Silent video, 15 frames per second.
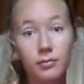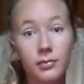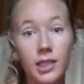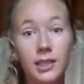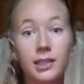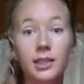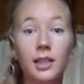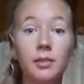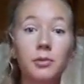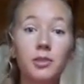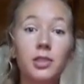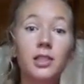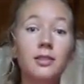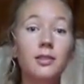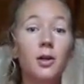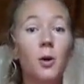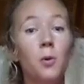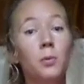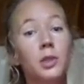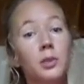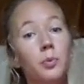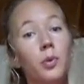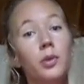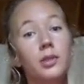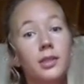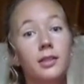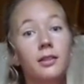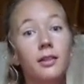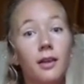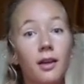Next time you see that homeless
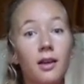person,